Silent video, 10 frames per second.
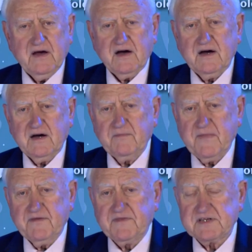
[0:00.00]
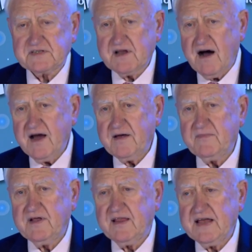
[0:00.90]
Um, if there's time,
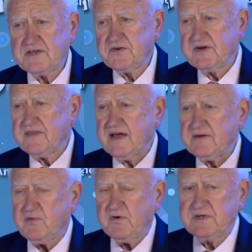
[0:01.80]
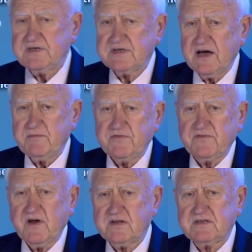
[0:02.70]
they'll answer it at that point in time. If
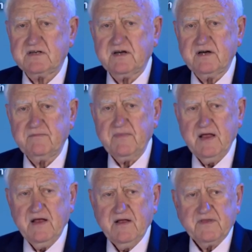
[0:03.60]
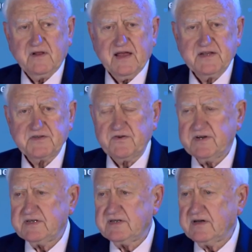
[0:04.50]
not, um, they'll answer
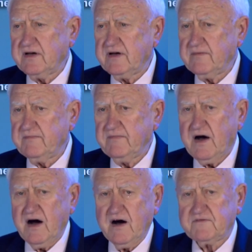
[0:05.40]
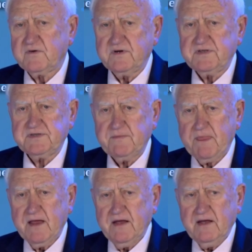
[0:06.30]
it um, afterwards,
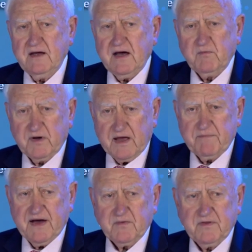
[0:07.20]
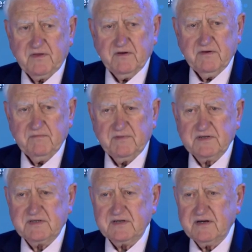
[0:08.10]
and we'll get back with you.
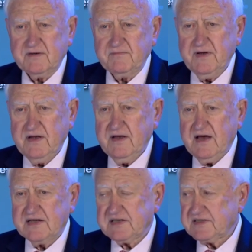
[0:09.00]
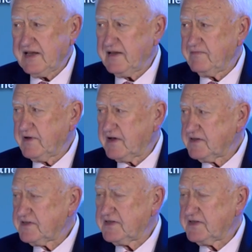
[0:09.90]
But um, as I say, because